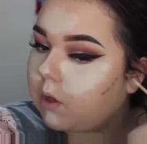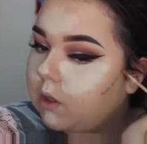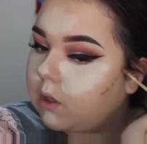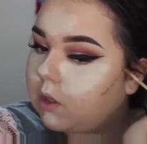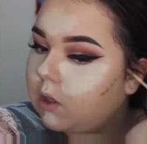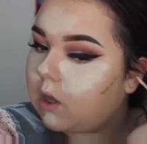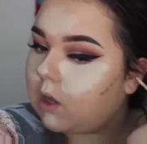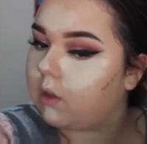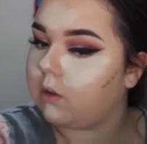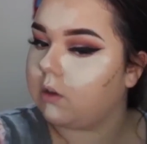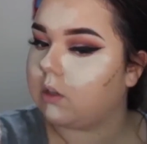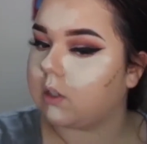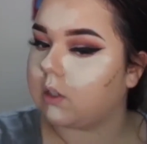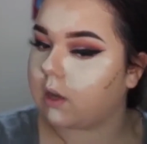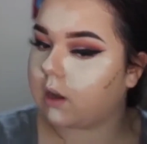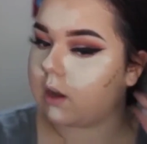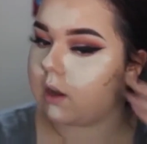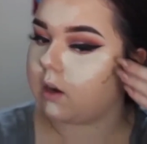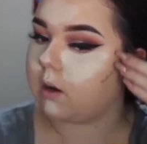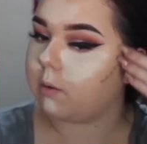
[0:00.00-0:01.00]
thing to the other
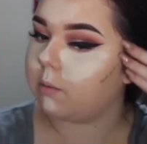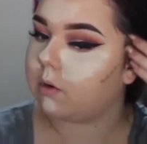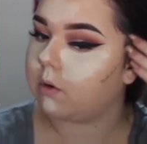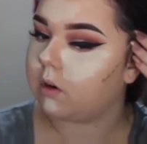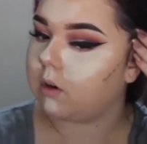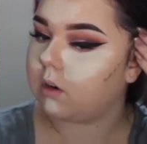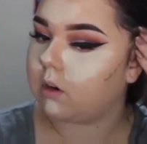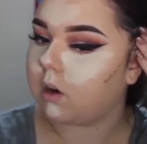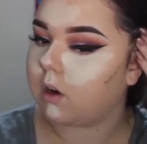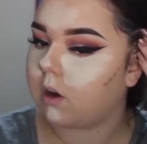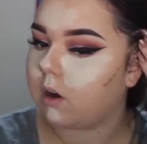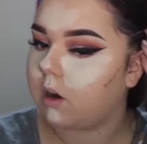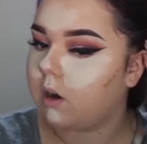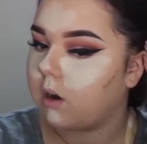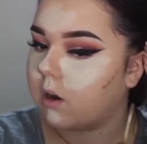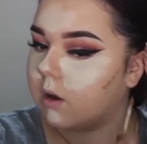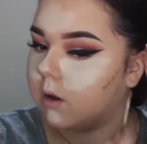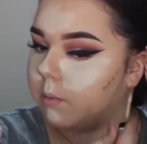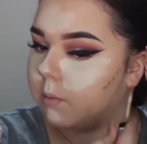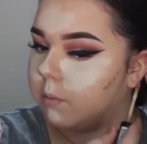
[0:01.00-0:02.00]
side. I'm going to dot
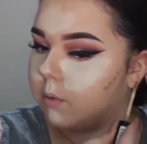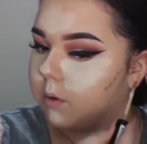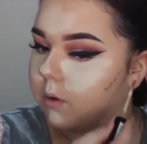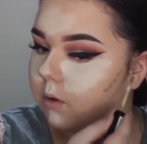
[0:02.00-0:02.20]
it up.